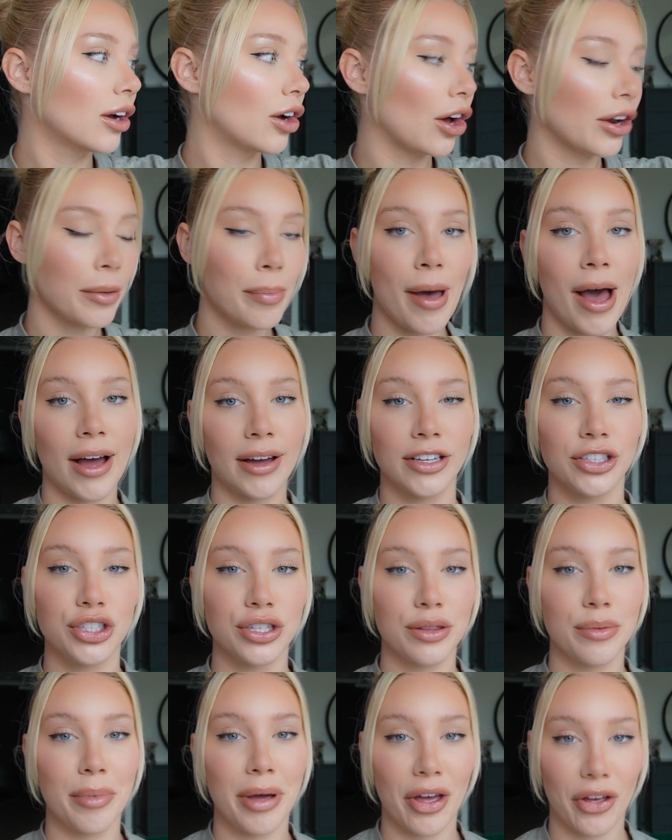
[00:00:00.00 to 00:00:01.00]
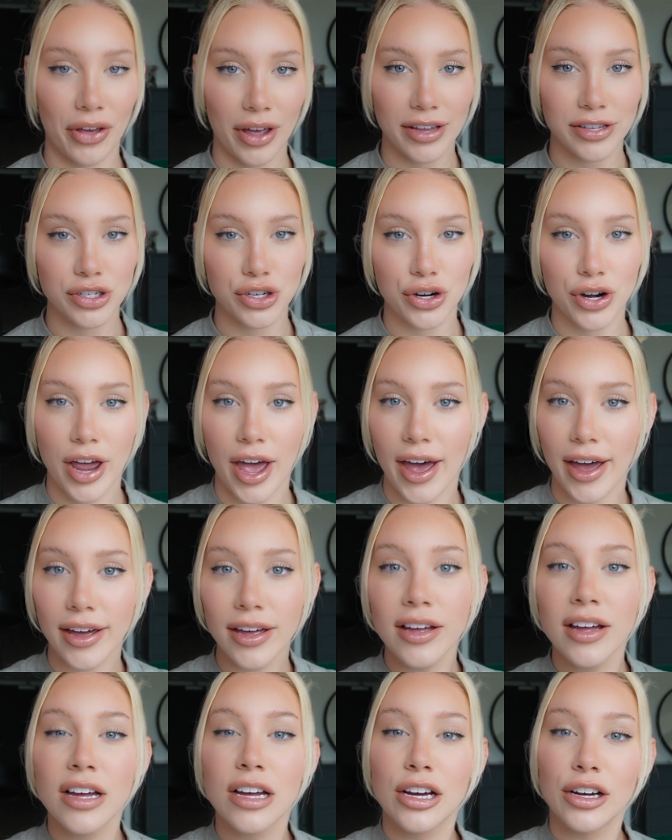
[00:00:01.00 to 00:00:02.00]
got a package in the mail
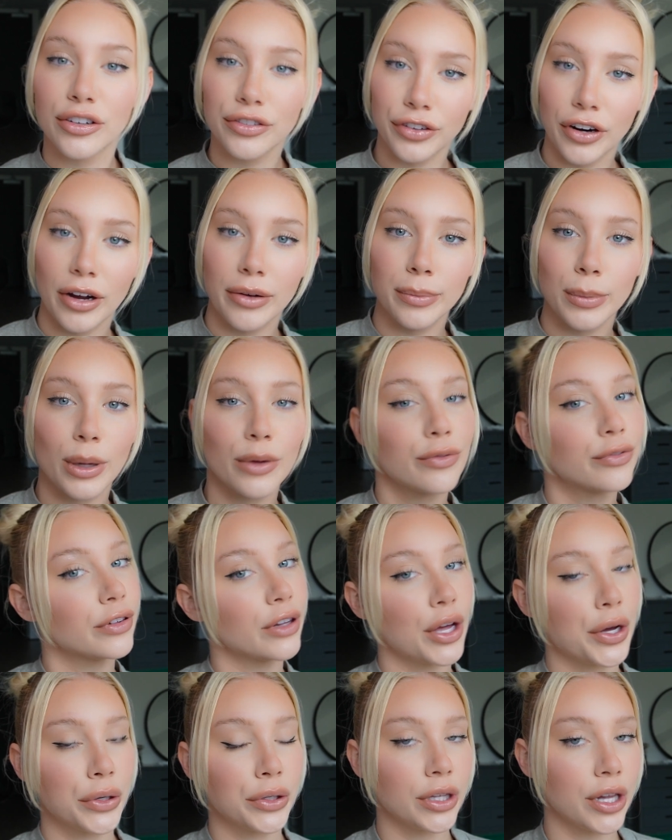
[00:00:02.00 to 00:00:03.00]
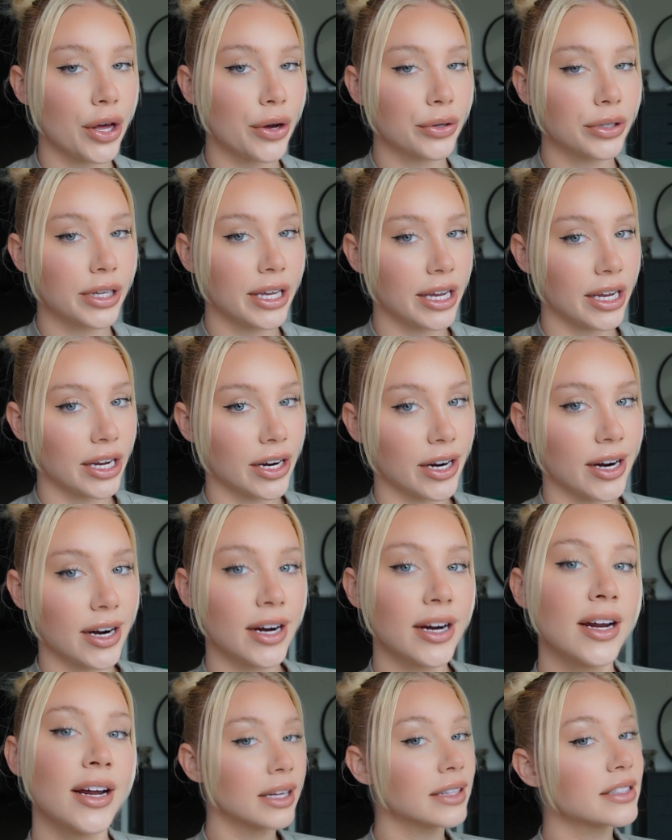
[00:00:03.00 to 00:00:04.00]
yesterday from
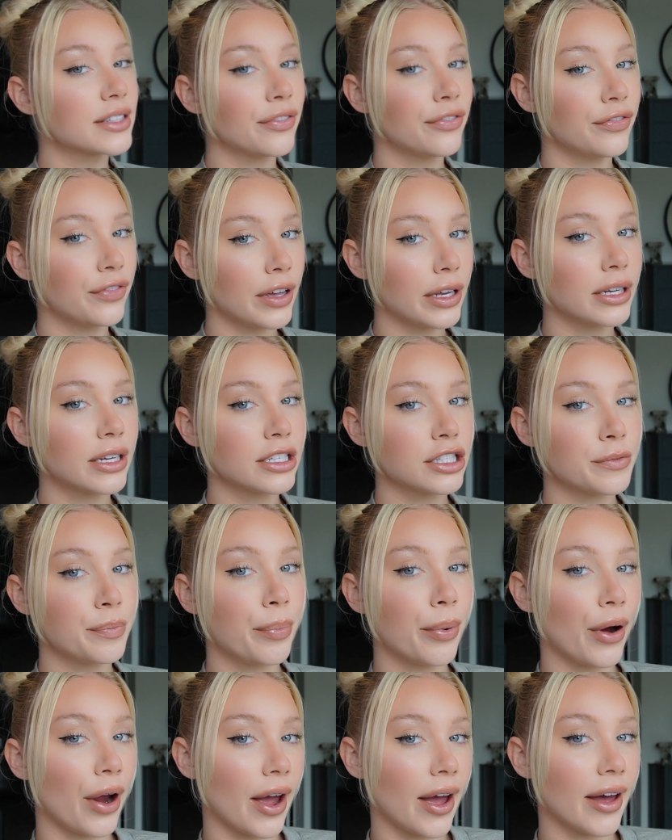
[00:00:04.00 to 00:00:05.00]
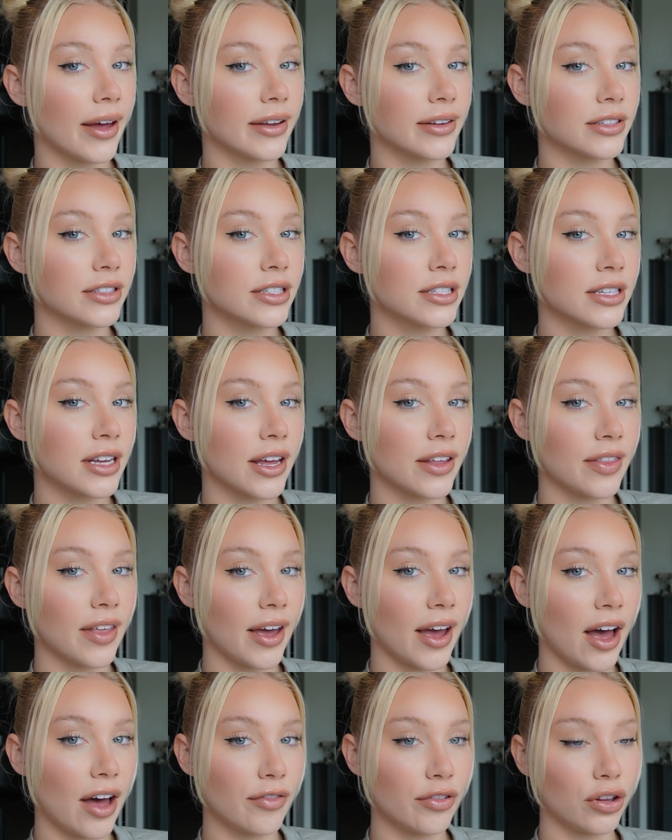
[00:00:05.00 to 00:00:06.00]
flowglowear. It's a fitness brand and they
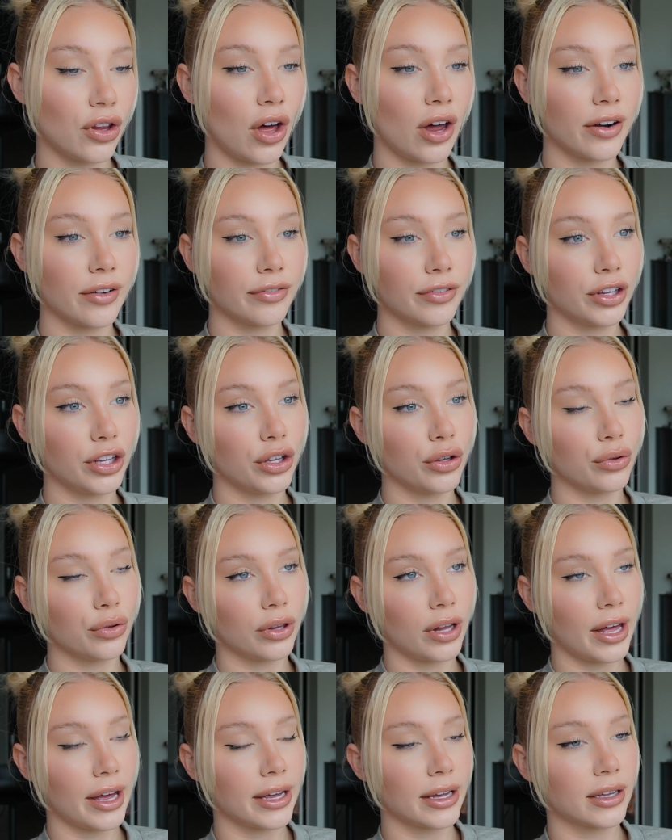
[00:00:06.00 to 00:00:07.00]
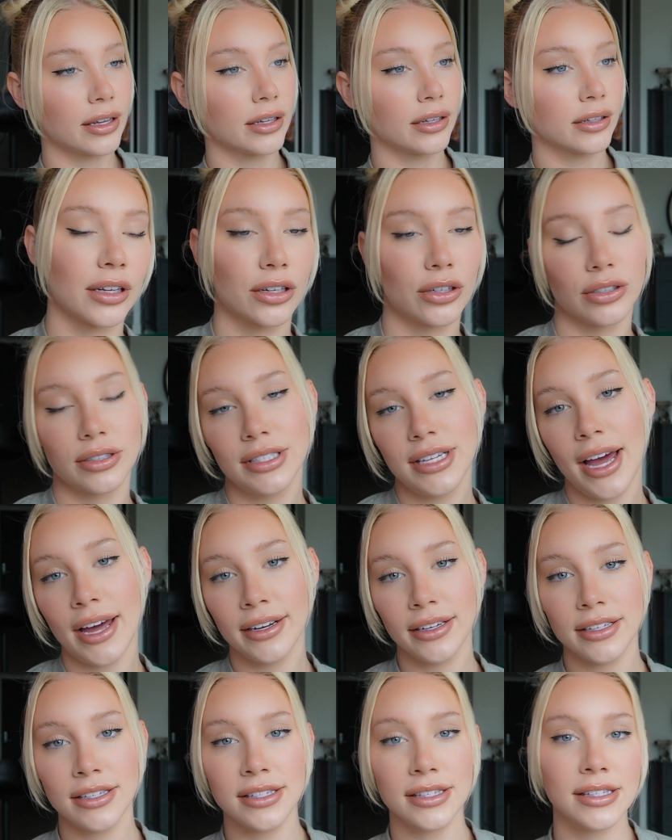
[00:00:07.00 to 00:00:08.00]
have a lot of cute like little
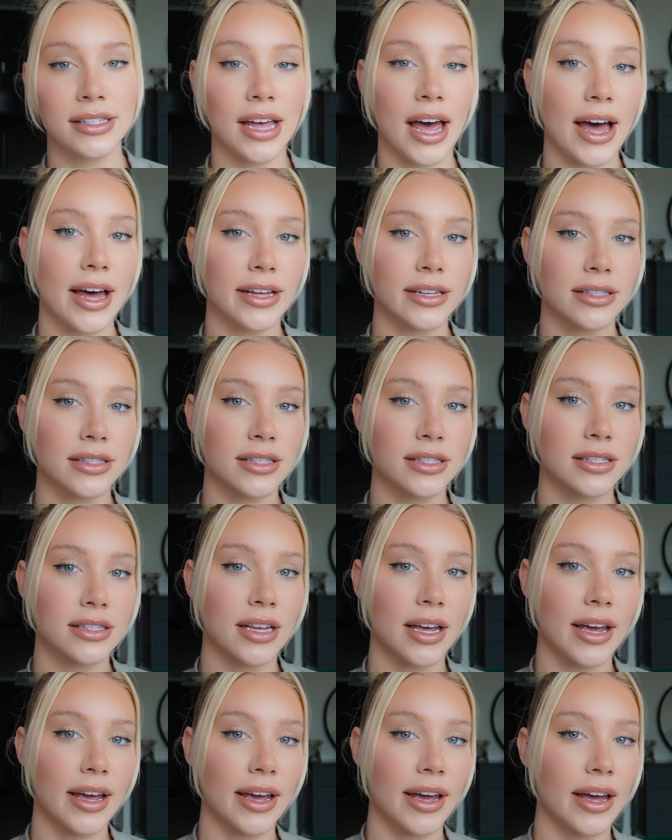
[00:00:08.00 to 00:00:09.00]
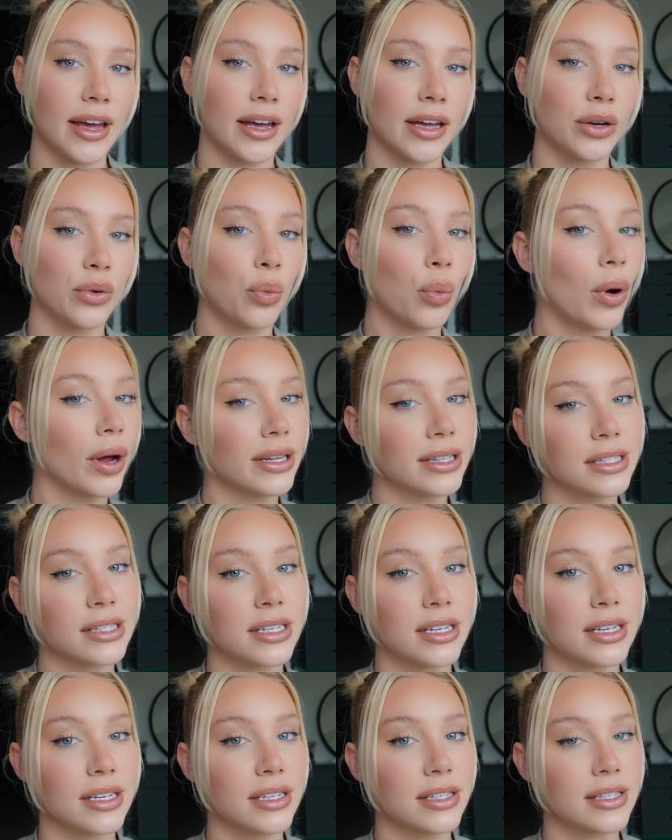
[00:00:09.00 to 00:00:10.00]
tennis sets and
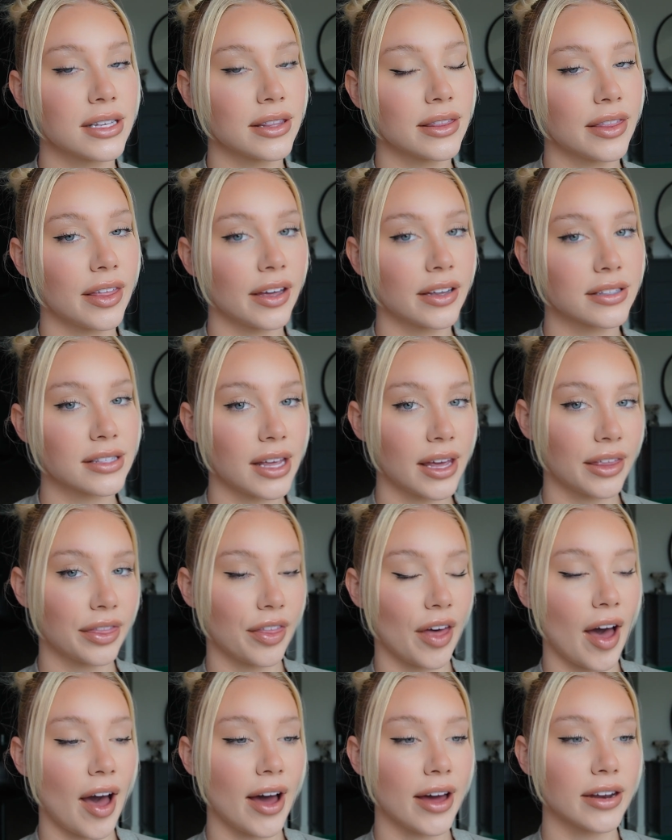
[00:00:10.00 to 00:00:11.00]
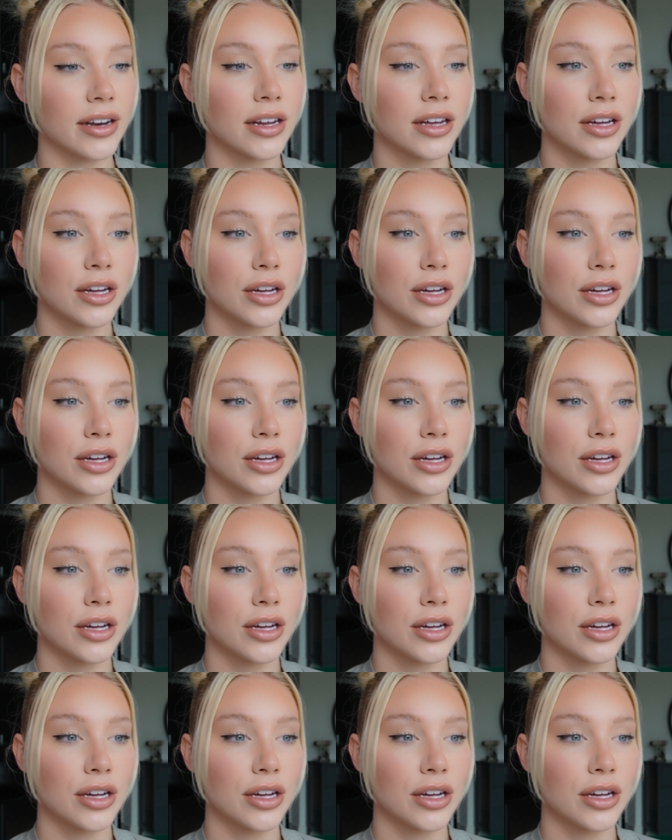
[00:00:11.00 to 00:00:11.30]
onesies and things like that.